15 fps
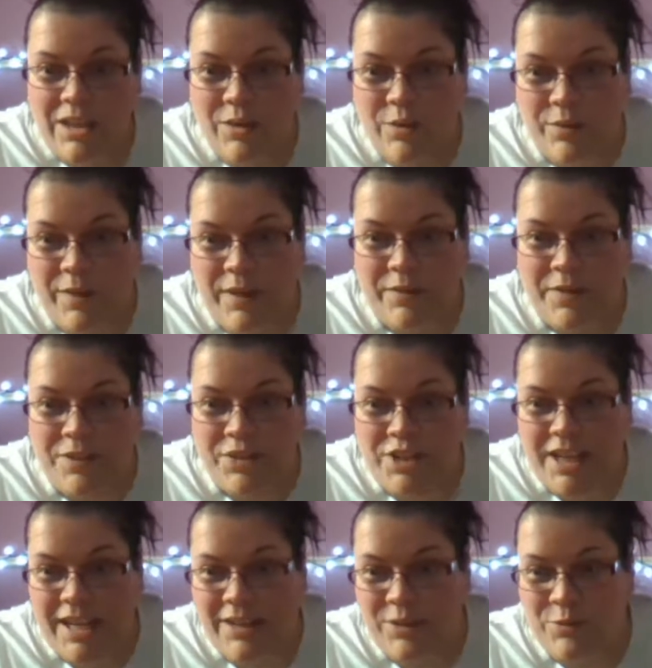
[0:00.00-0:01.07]
You found this
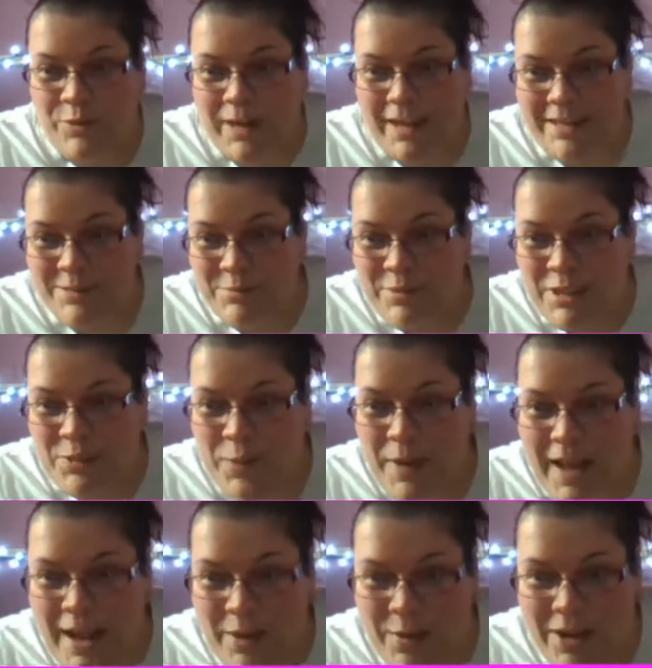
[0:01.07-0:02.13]
channel randomly.
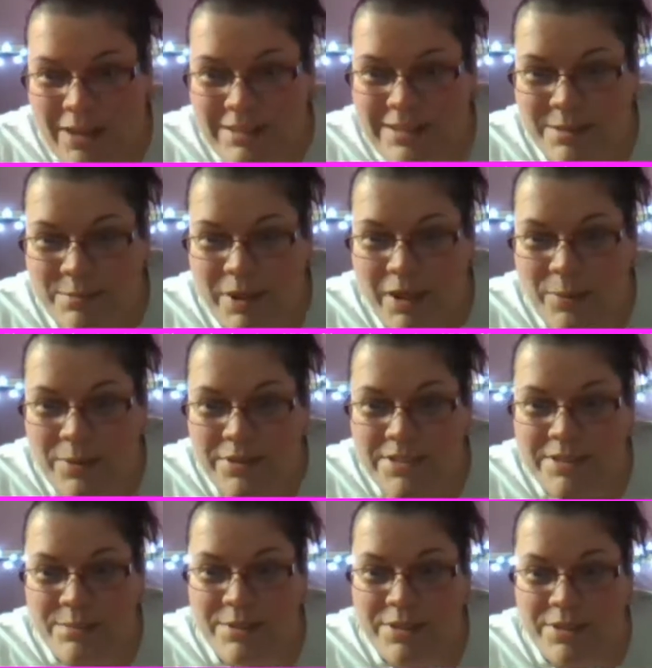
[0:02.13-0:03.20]
Wow, awesome. I will
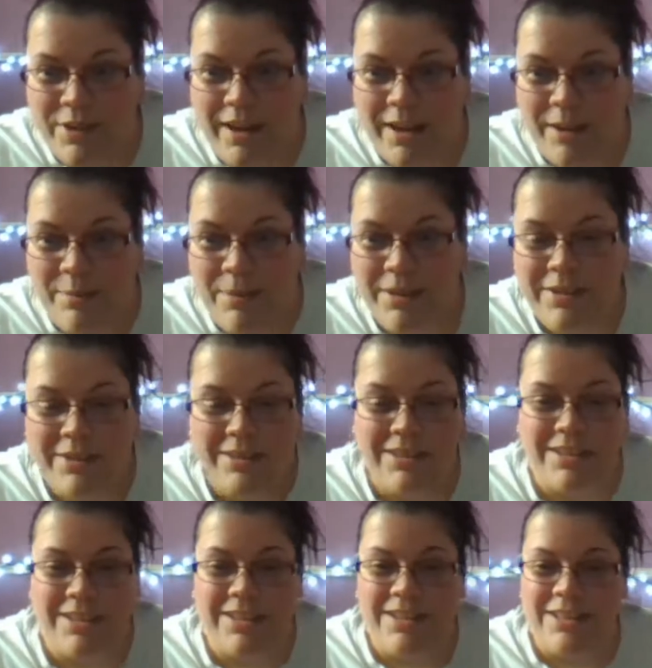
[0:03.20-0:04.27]
subscribe.
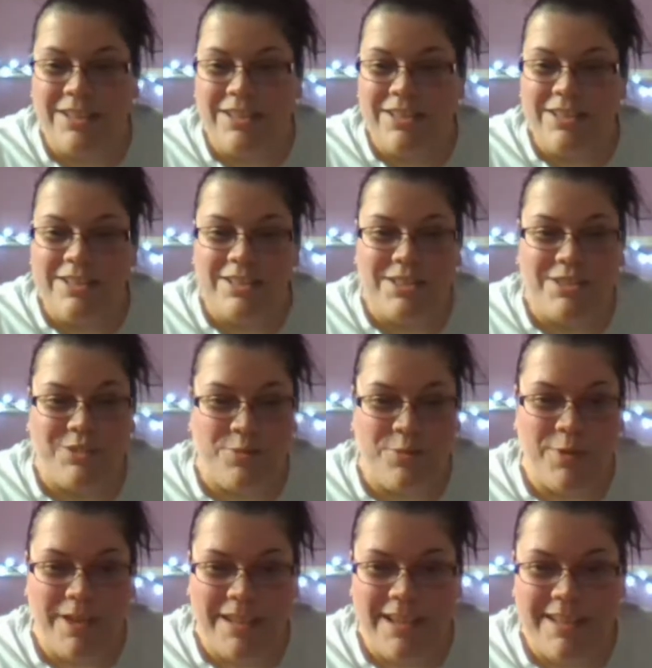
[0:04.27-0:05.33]

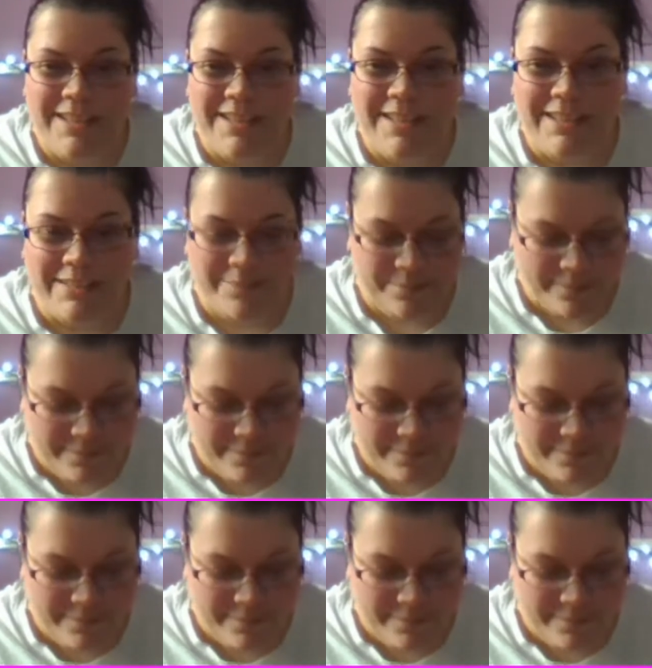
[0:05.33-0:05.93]
Sweet.